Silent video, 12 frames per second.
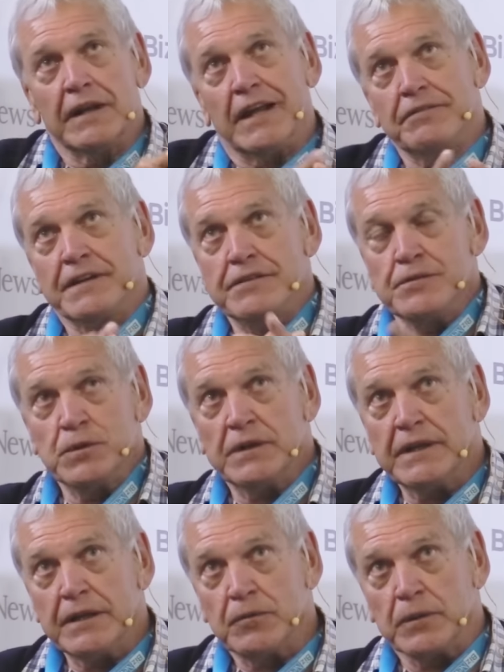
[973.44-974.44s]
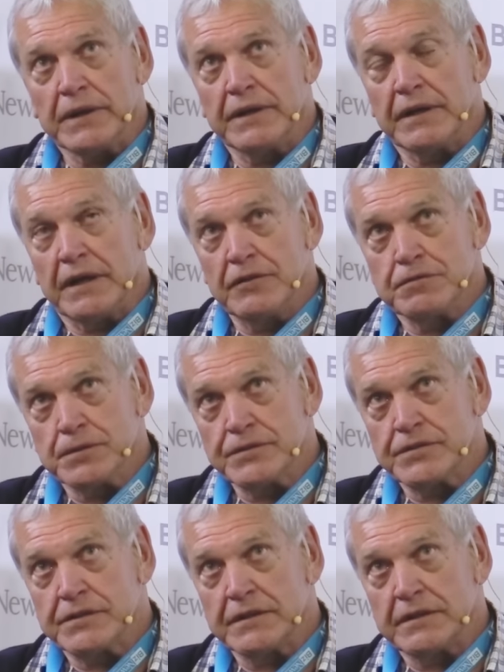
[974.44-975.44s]
Life doesn't work that way,
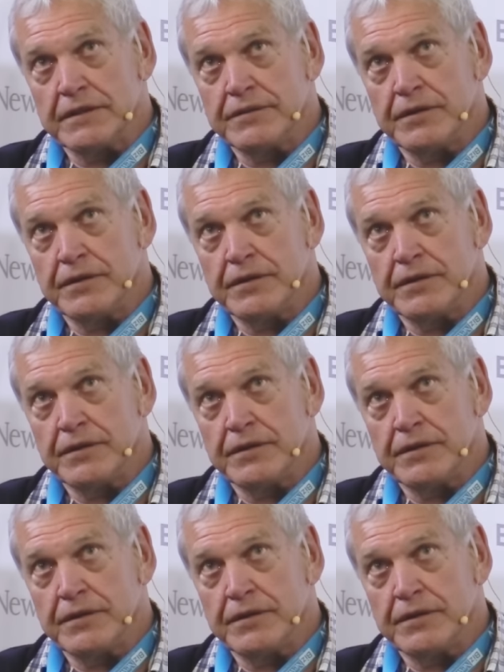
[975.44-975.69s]
unfortunately.